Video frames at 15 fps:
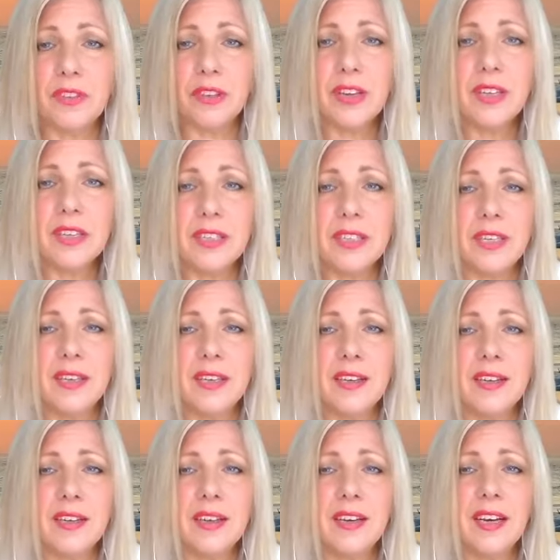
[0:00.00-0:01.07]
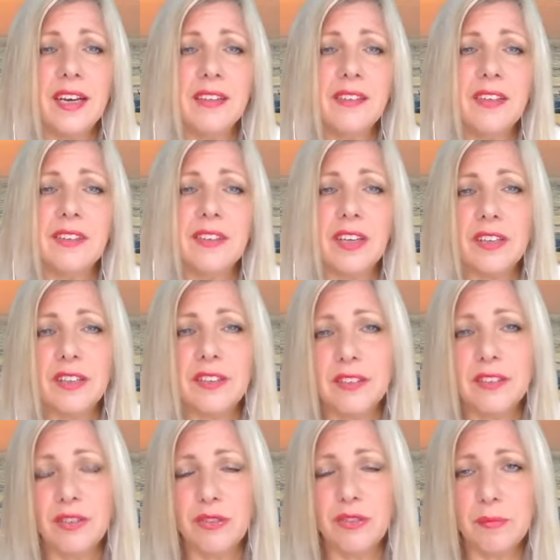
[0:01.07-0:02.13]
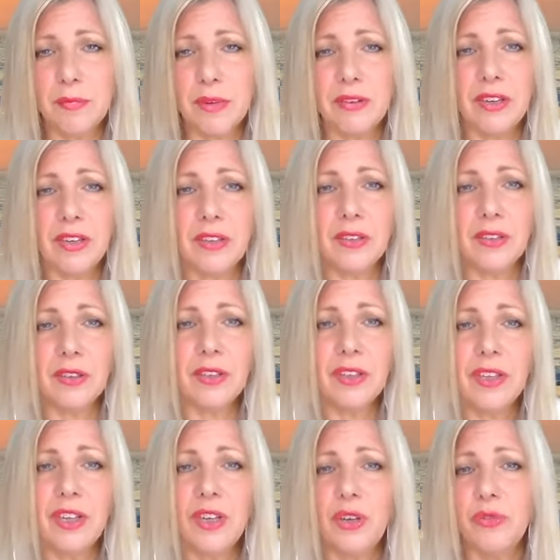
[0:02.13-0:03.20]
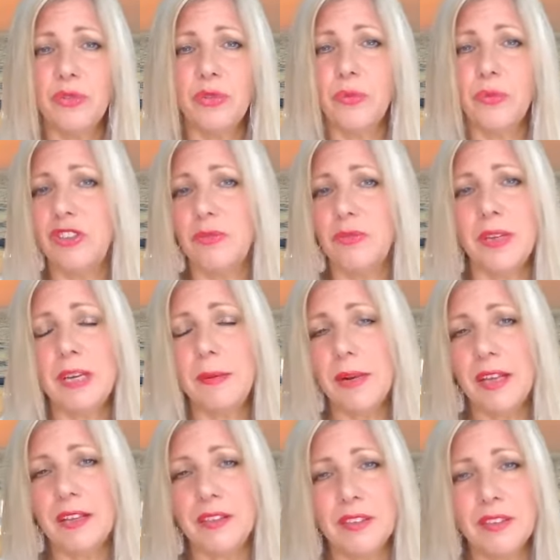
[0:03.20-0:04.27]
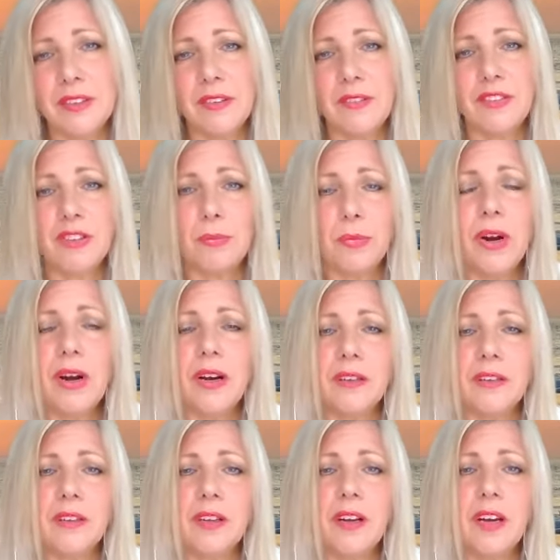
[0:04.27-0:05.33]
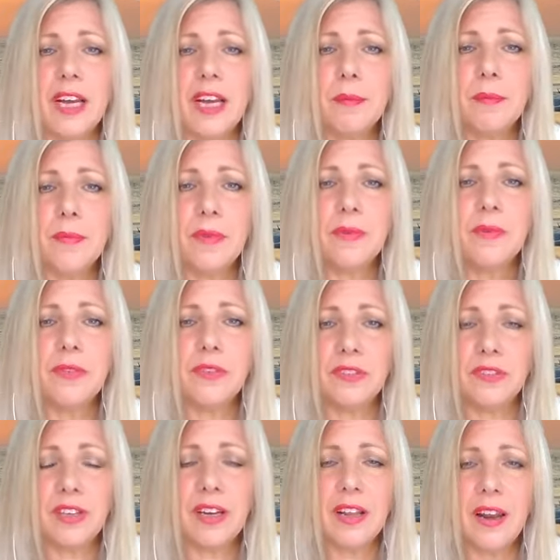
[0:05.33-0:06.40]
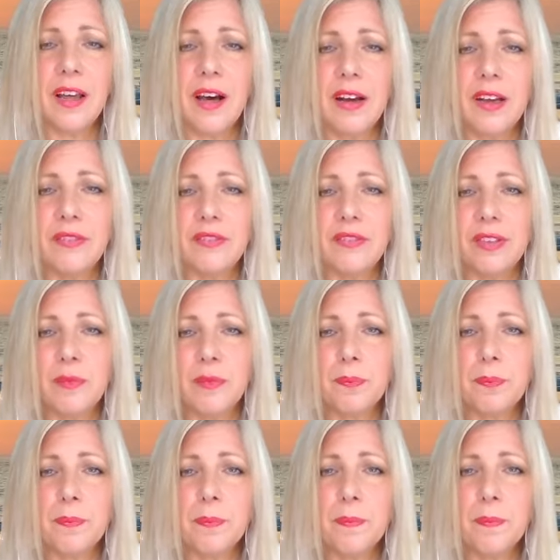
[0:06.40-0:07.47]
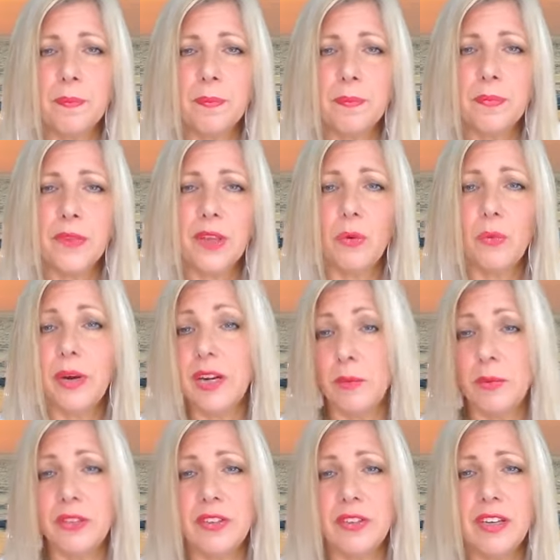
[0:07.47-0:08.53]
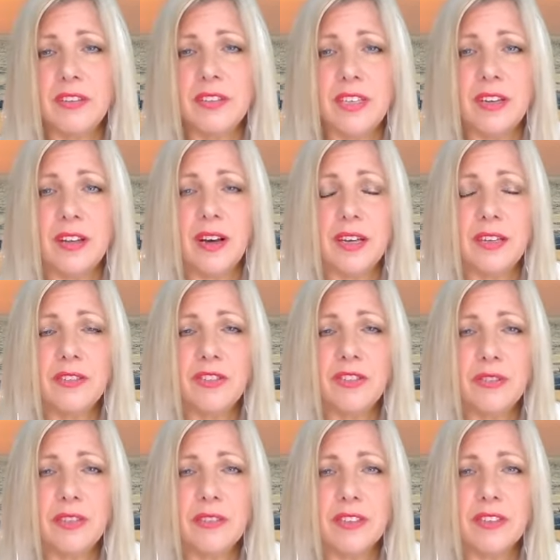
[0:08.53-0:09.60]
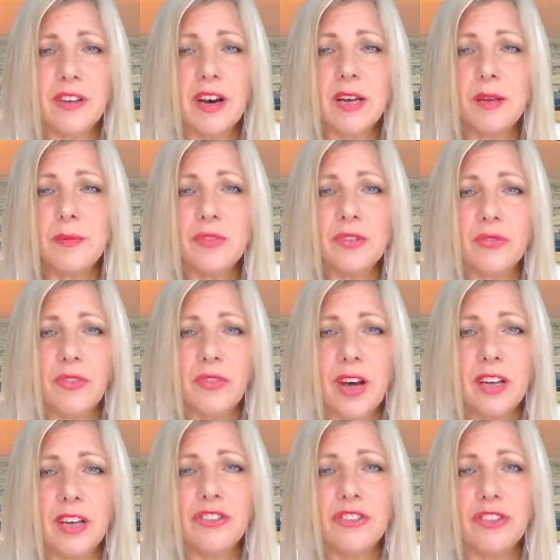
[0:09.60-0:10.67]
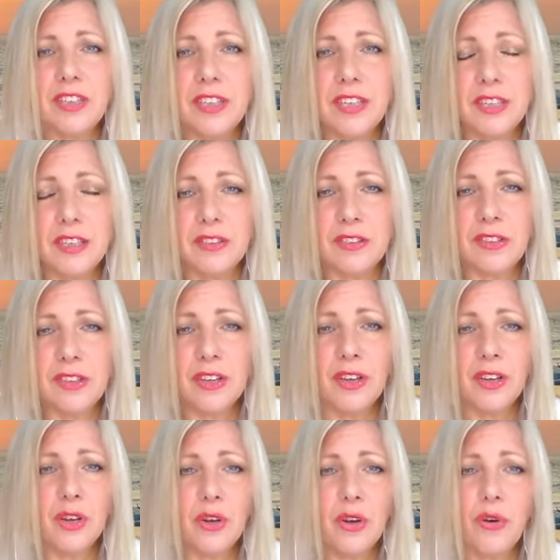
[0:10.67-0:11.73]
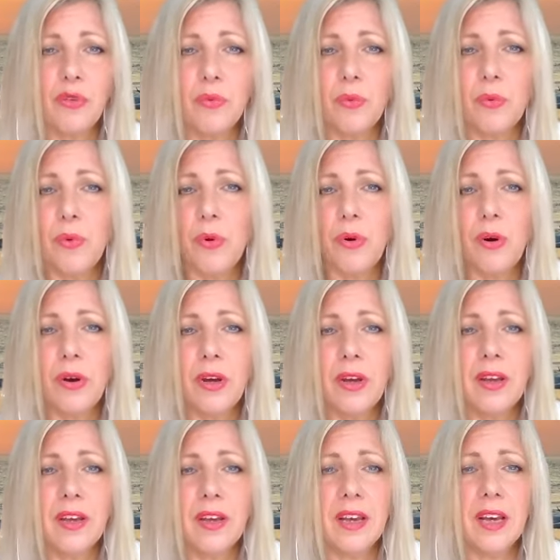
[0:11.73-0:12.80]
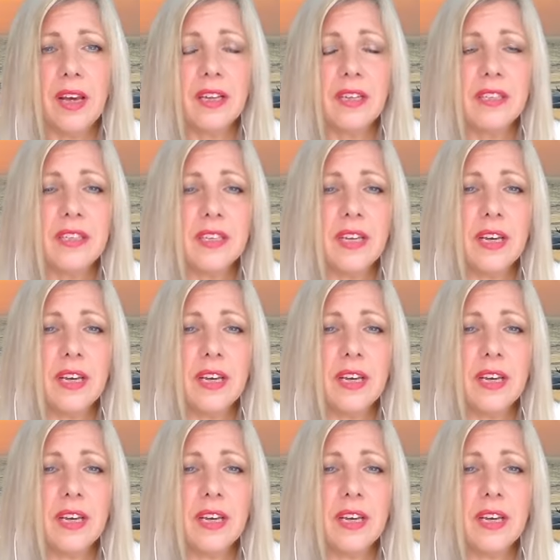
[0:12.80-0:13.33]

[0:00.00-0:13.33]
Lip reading: 30, and this I consider a miracle from which many blessings have sprung that I am still alive. When I was 39, during the times of the 100 Years of War, and